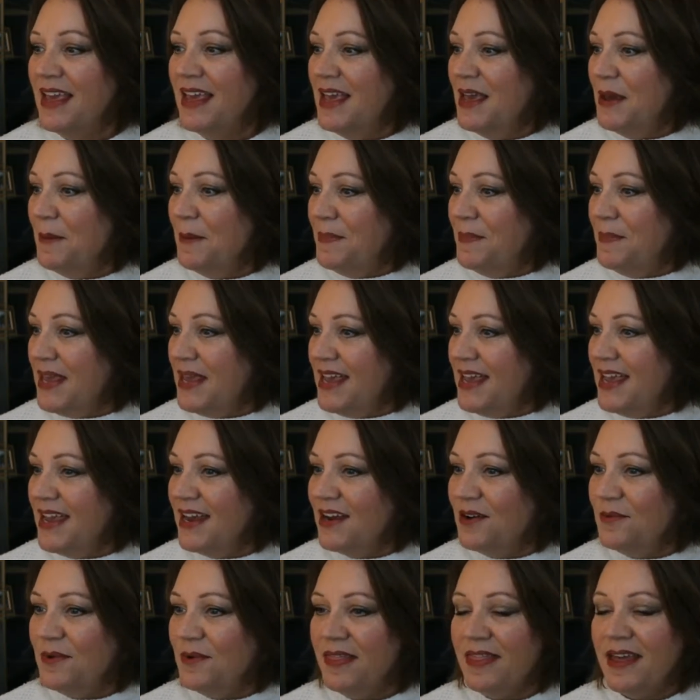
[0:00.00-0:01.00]
be
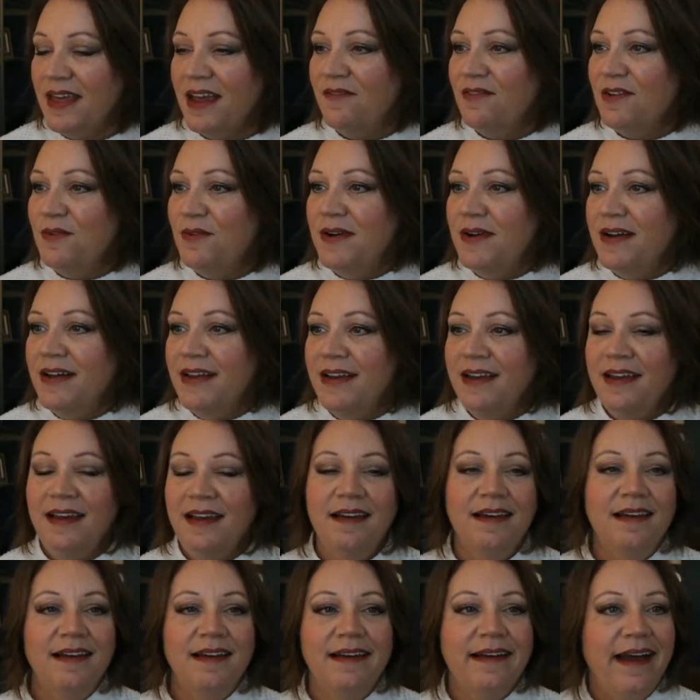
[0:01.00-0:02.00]
here with everyone.
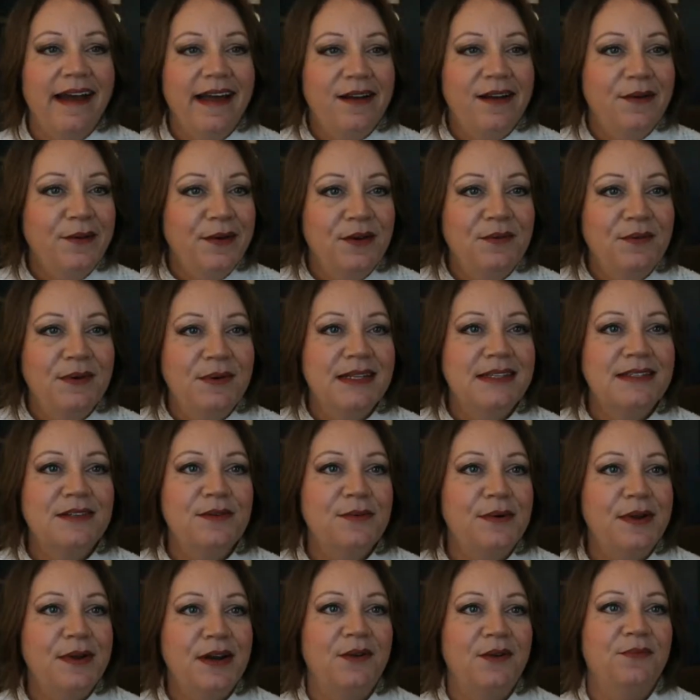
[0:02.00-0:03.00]
I don't know what's
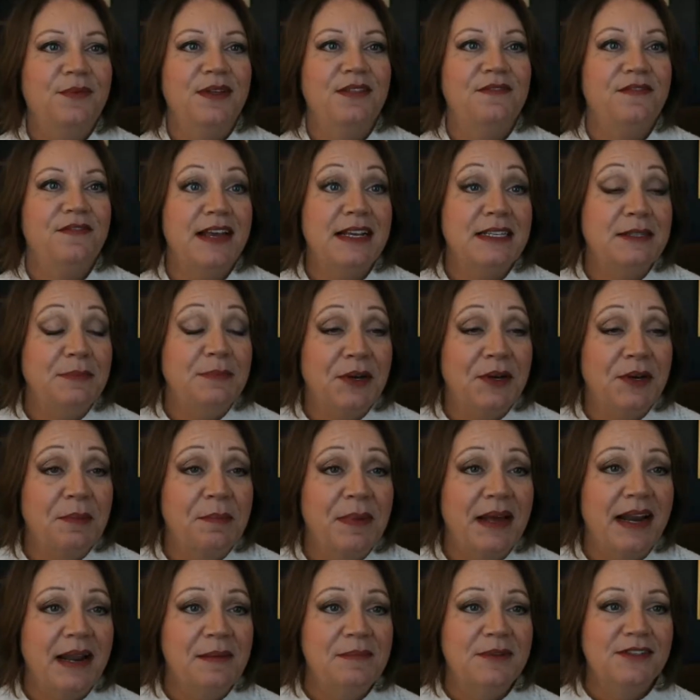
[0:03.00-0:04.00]
going on with Facebook,
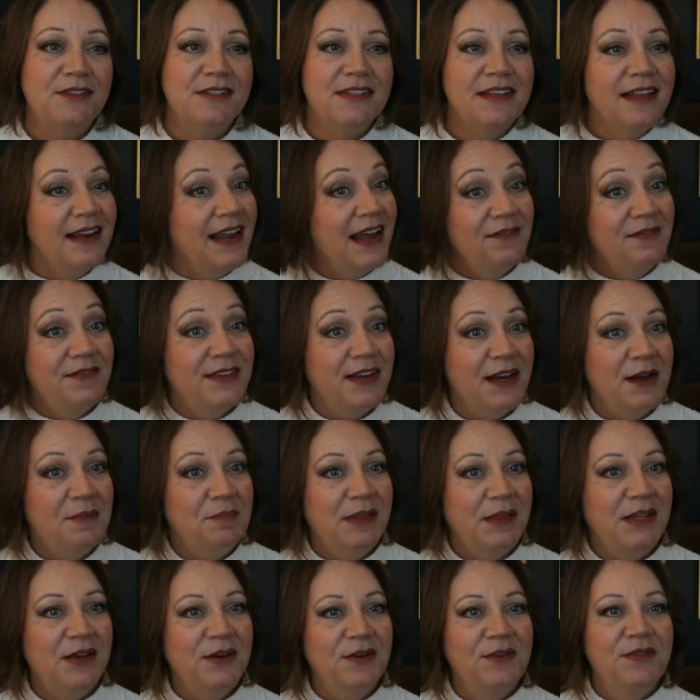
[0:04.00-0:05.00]
but I'm just going to have to
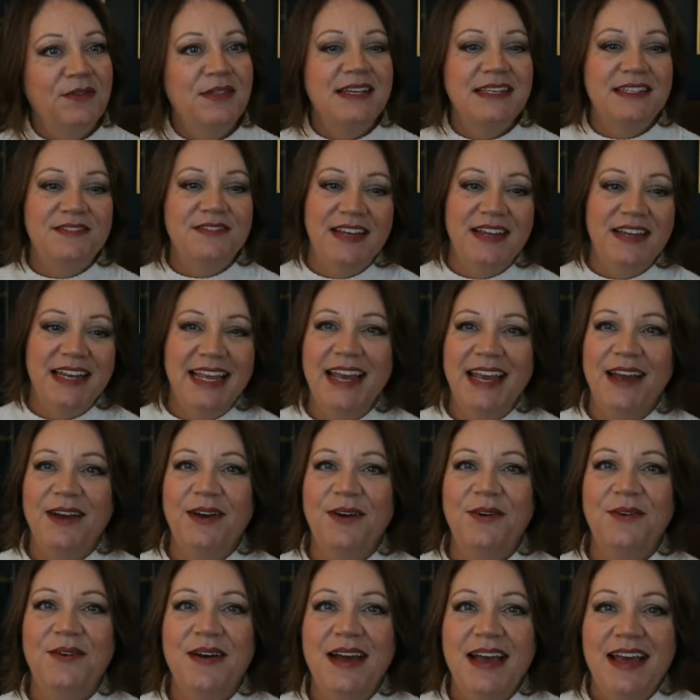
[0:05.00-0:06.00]
upload this
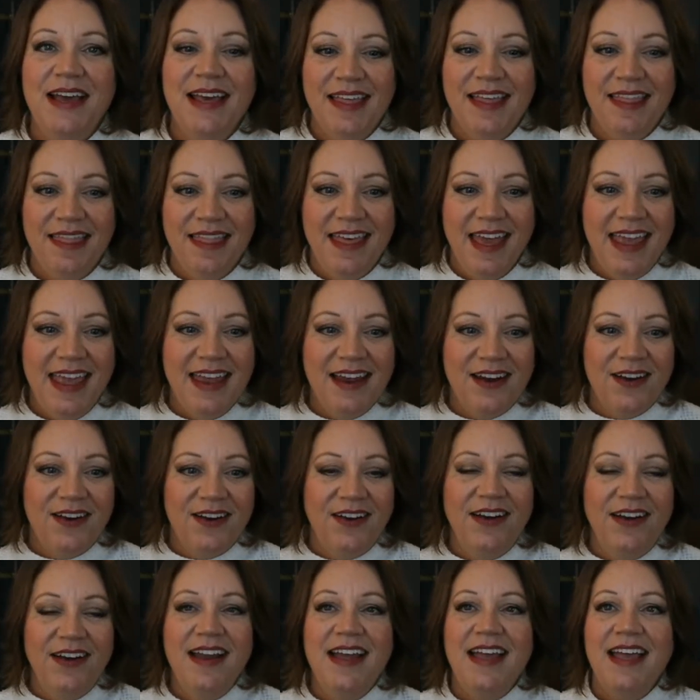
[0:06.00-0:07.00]
video
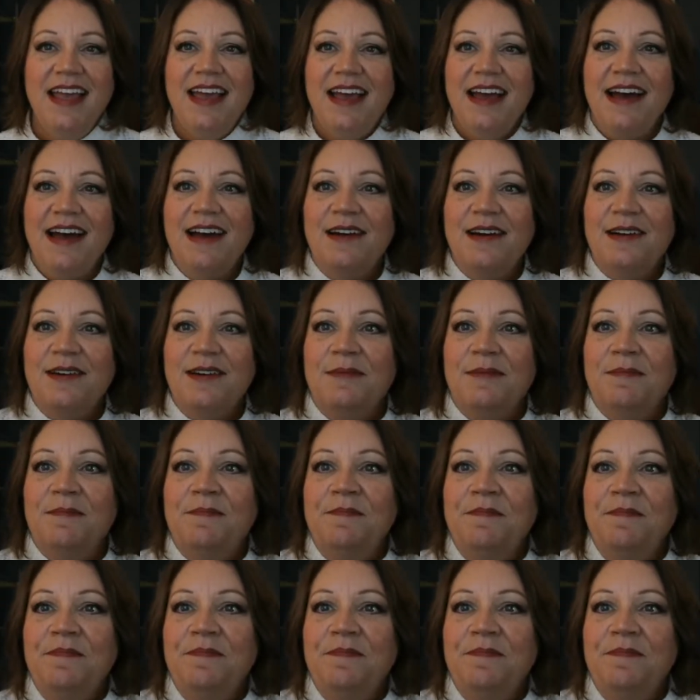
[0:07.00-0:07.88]
there. So